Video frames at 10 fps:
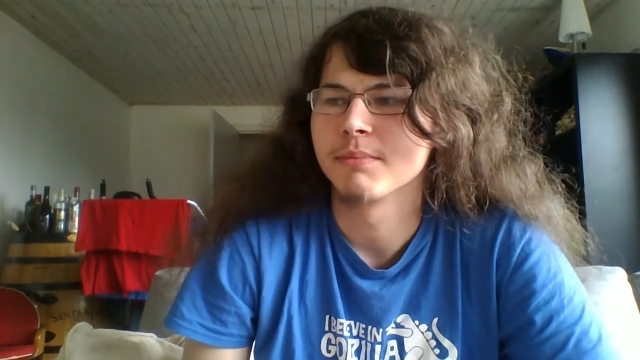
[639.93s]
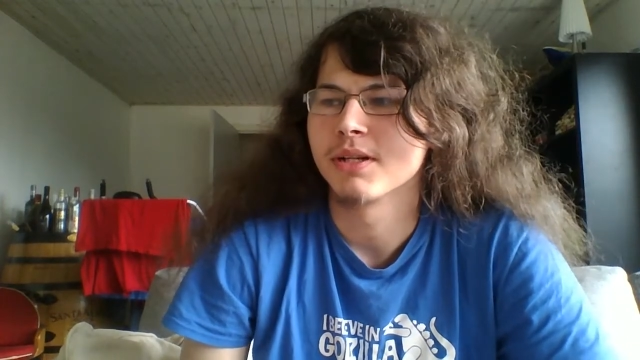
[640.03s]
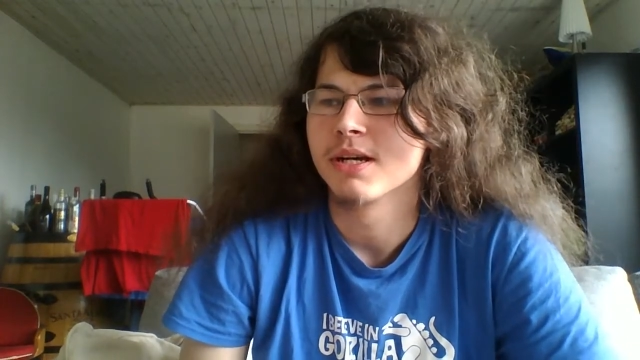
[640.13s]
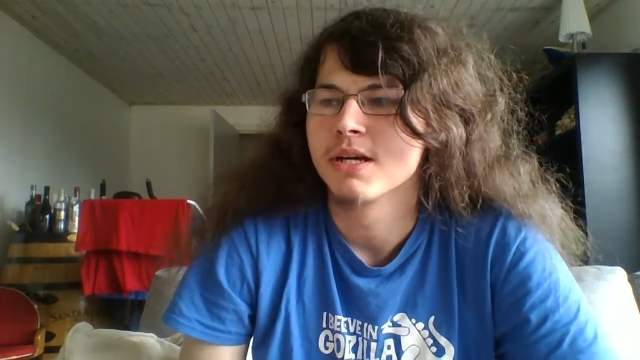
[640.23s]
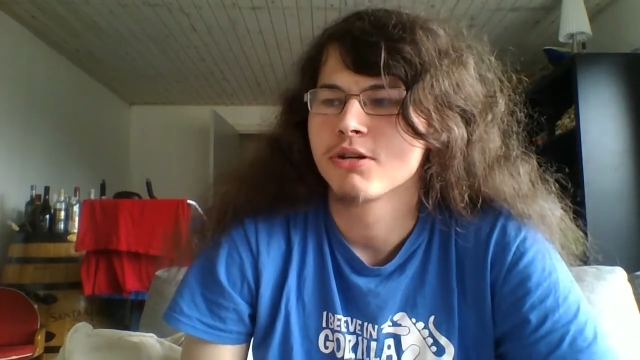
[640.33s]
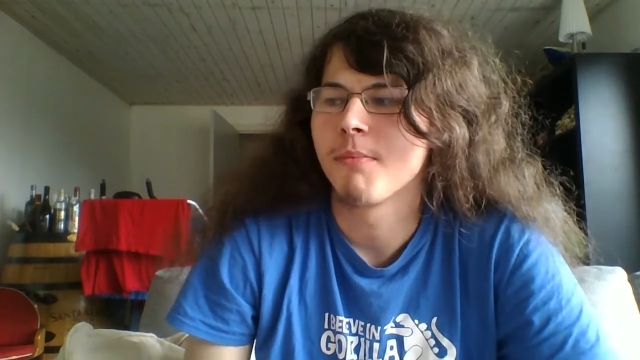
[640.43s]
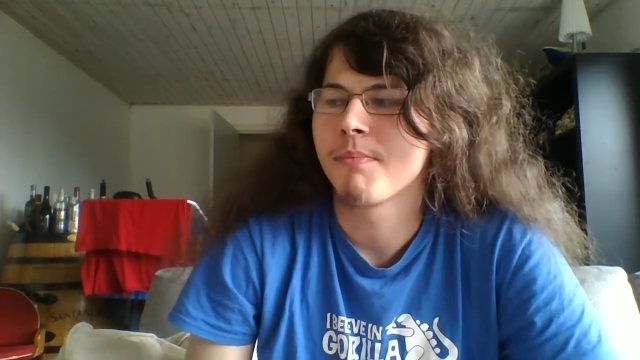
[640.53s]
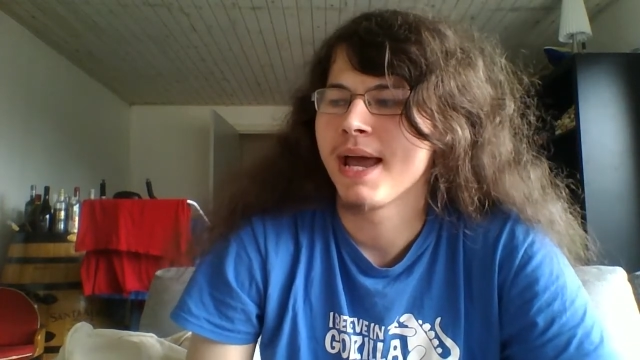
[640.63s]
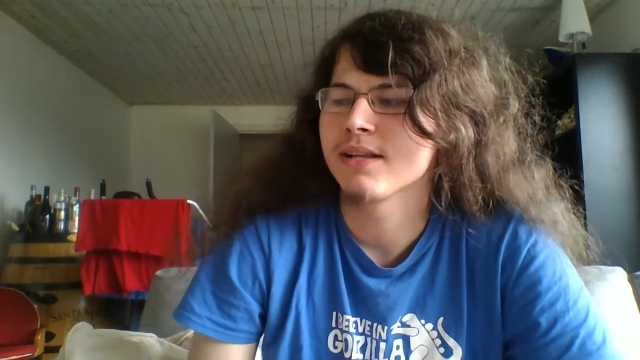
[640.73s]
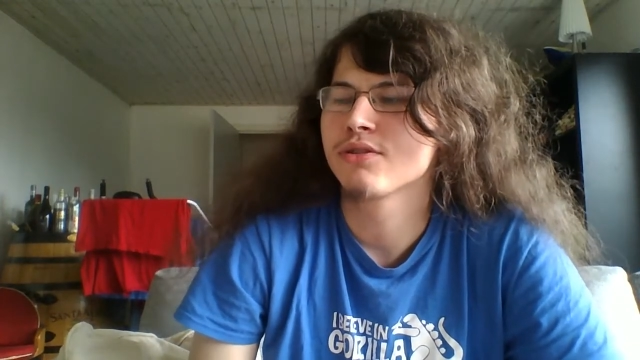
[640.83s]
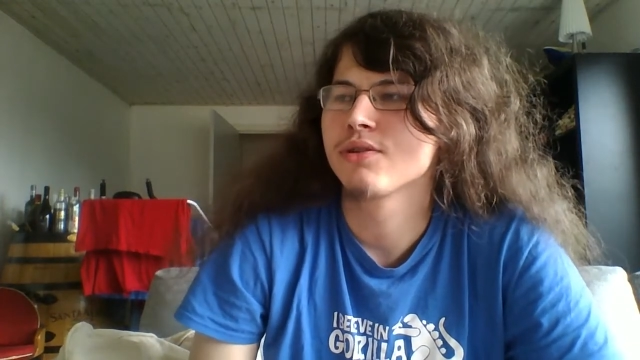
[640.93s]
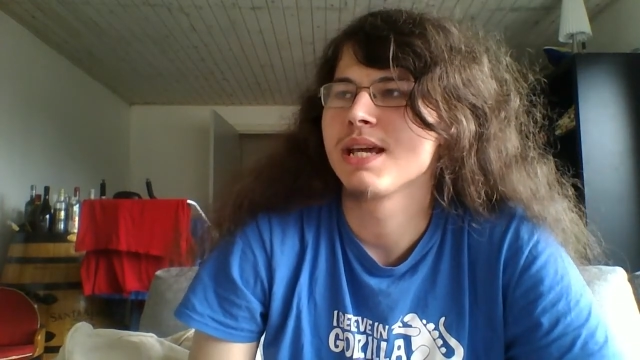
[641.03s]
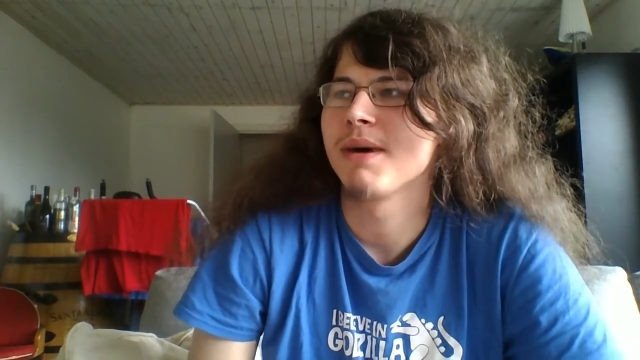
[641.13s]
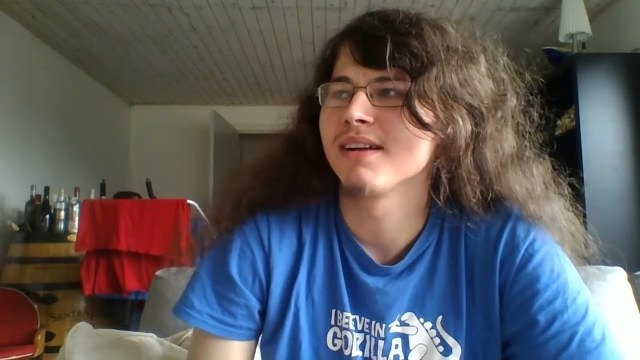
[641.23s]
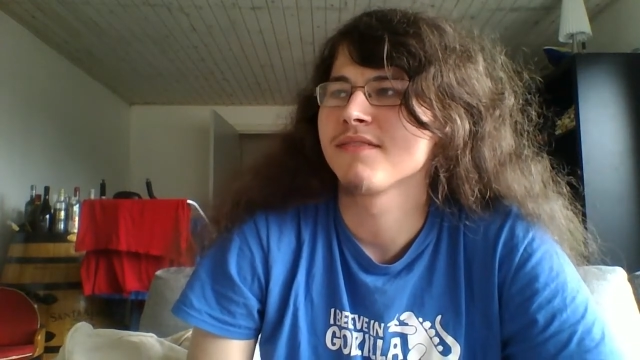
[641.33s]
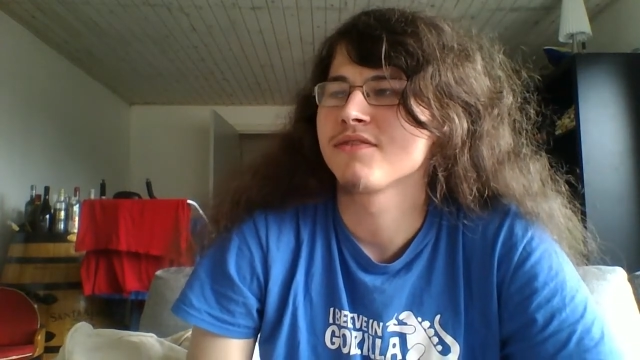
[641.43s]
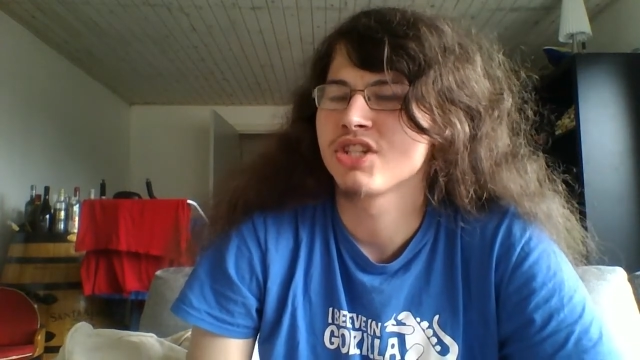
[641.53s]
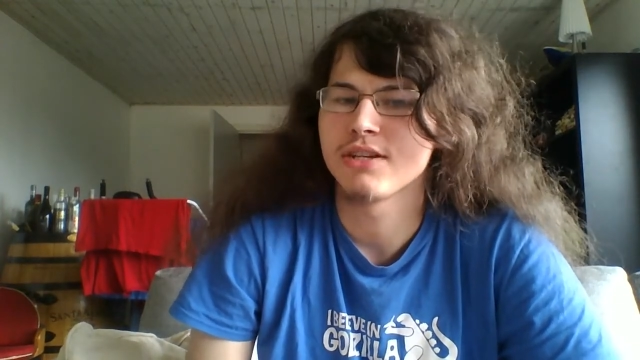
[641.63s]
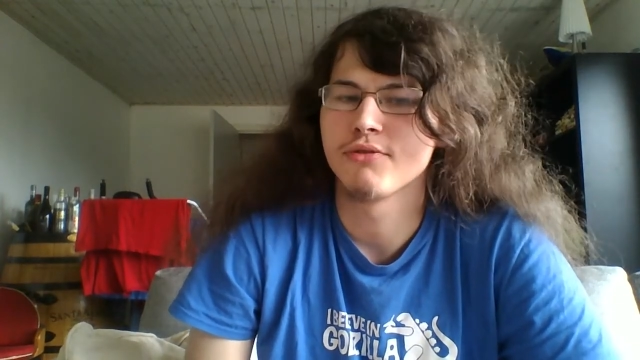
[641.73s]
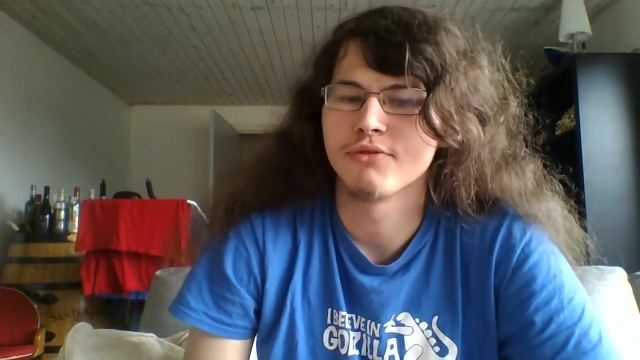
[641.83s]
But compared to the amount of
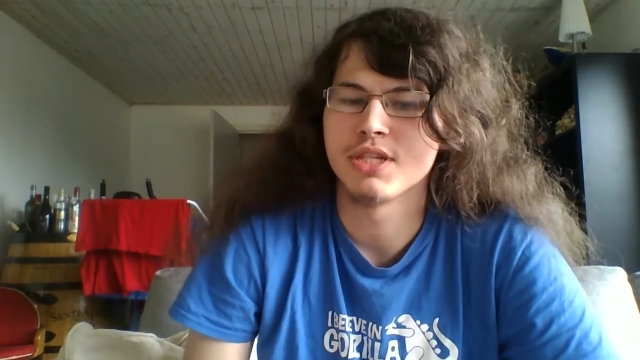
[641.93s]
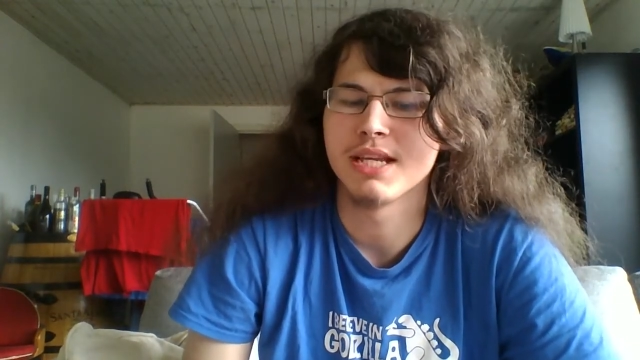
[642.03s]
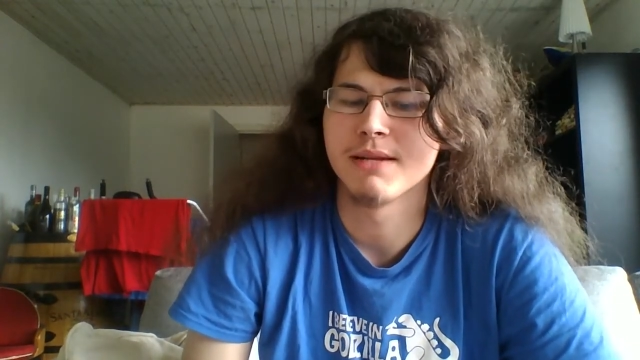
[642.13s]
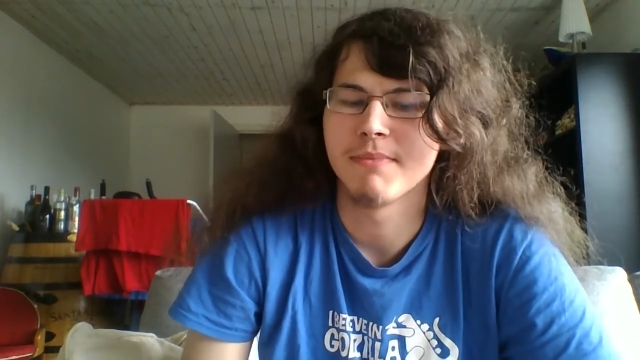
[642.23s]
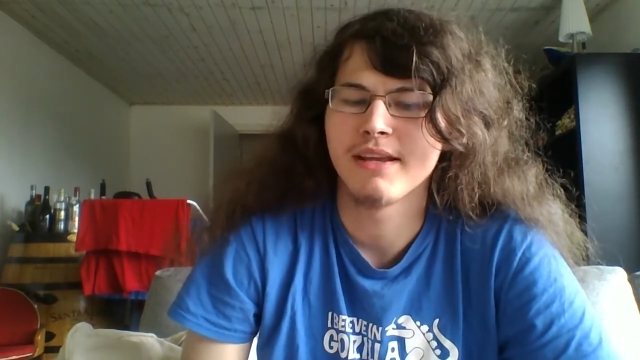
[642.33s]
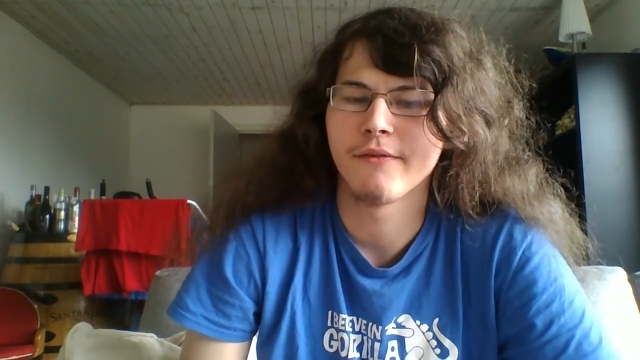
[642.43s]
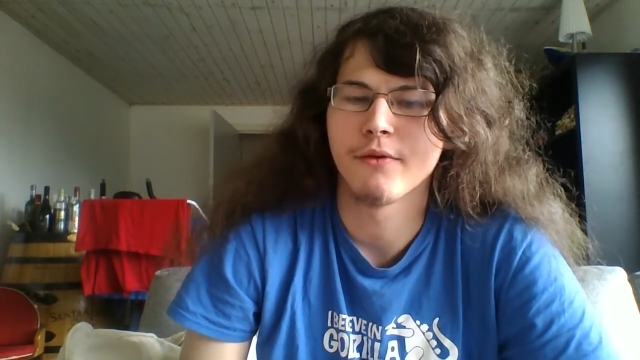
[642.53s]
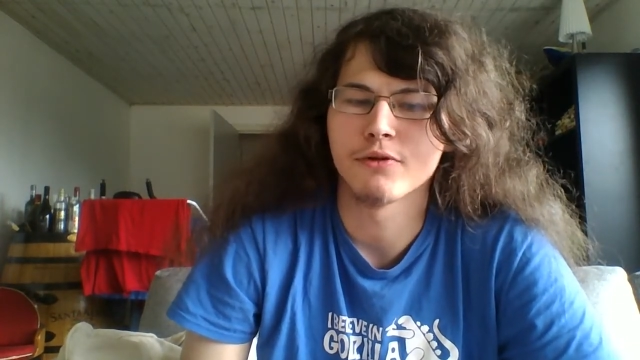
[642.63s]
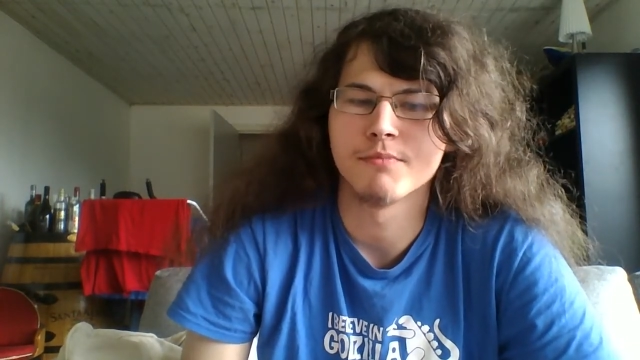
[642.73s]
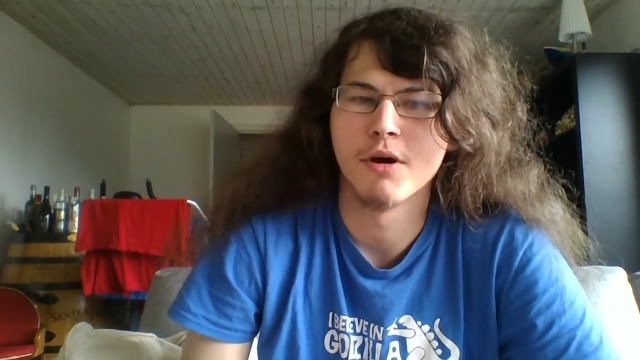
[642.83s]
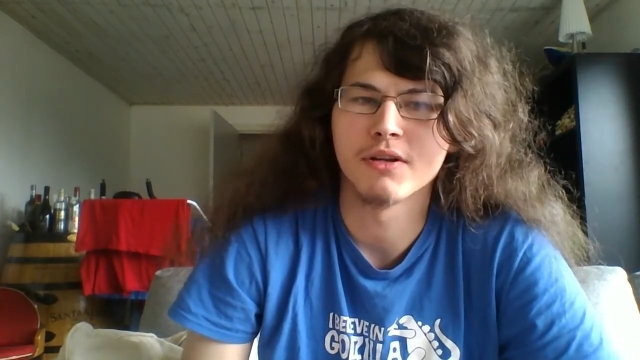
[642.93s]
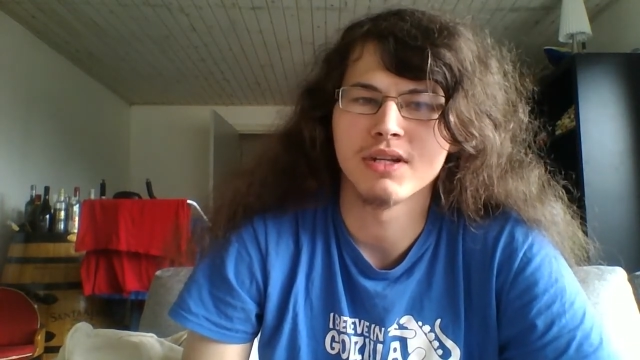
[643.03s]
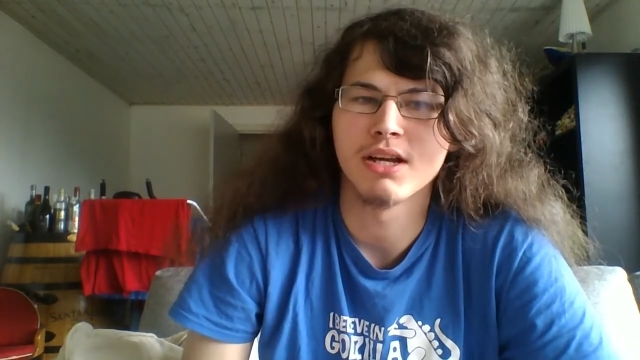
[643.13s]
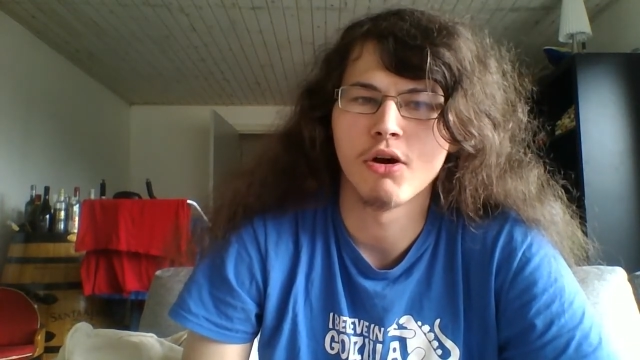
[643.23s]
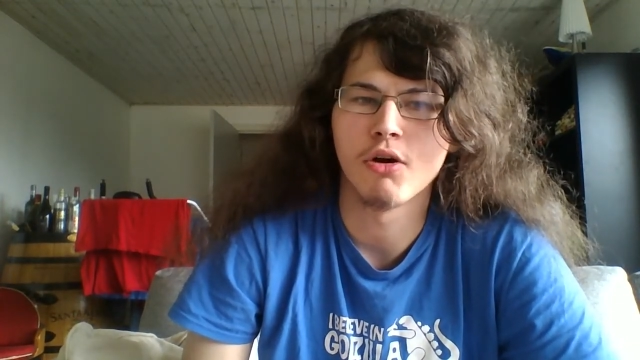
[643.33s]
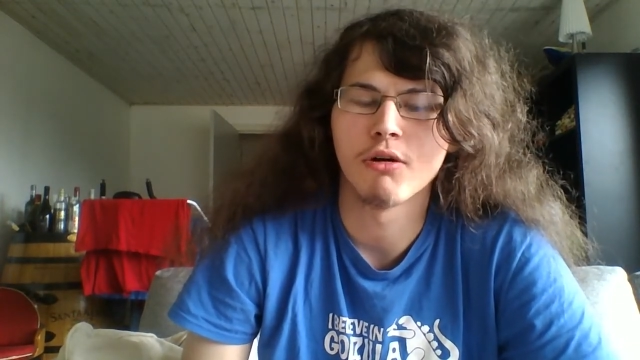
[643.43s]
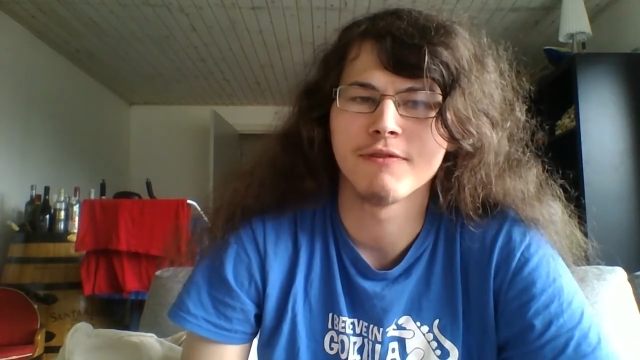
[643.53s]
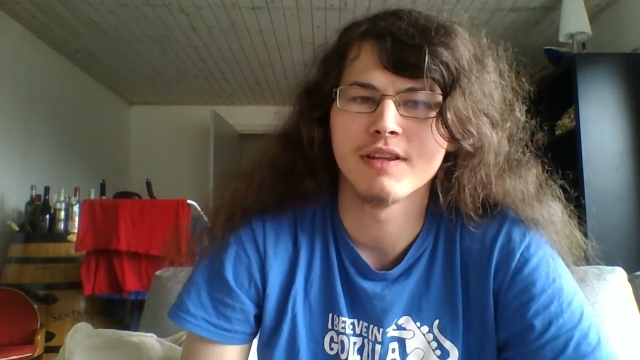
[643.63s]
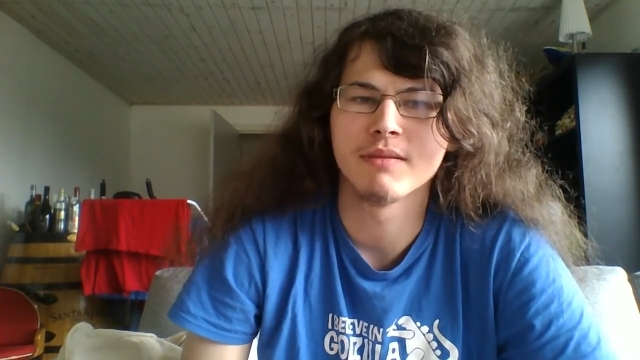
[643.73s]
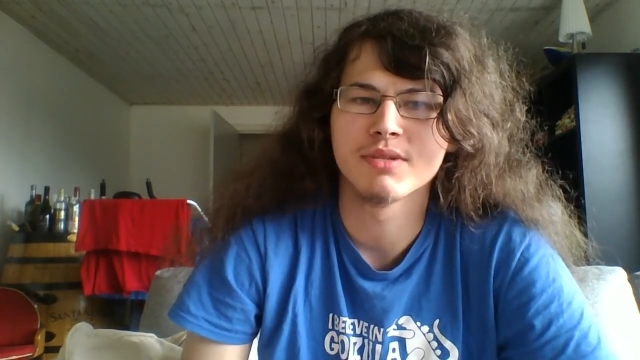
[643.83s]
shit you see in many of those modern day horror
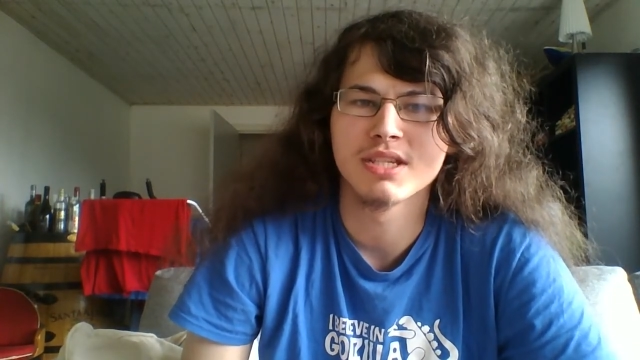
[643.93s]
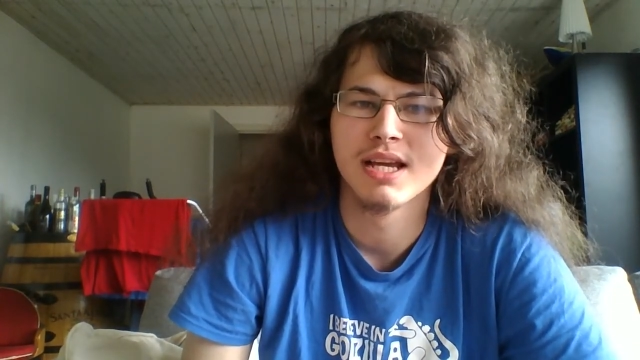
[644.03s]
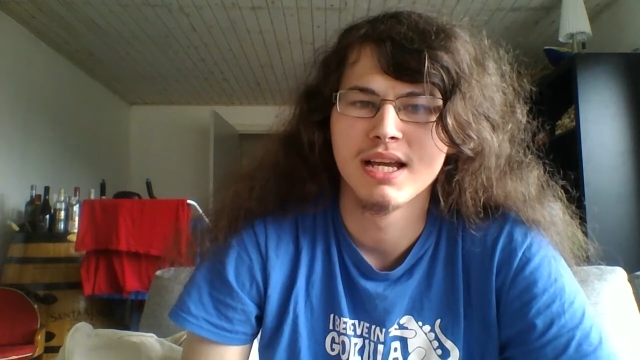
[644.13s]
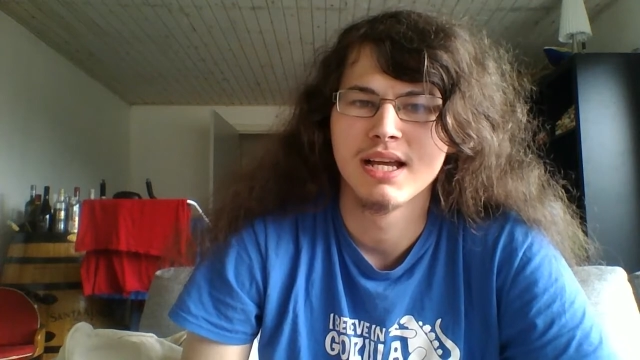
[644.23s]
films,